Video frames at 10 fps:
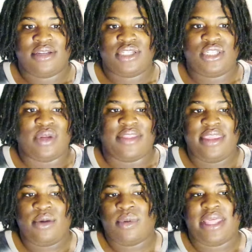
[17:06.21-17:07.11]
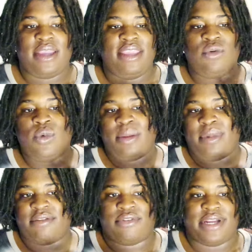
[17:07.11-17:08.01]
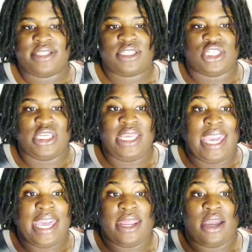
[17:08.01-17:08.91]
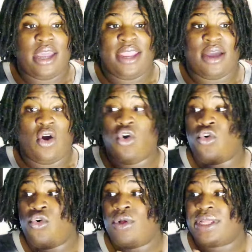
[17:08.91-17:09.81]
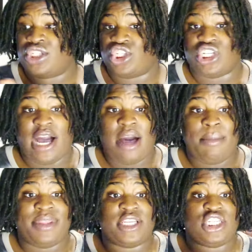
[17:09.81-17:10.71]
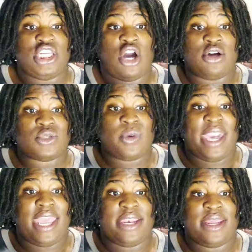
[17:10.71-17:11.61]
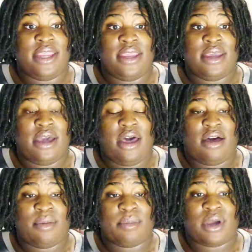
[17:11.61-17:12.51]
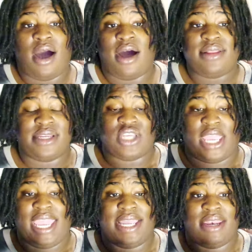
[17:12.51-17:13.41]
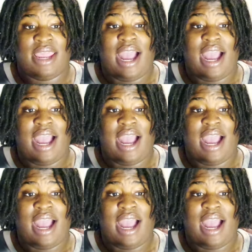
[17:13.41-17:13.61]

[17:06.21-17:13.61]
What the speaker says: Shoot, I think, like, even one of my friends, she had a whole job, but then she also had college, and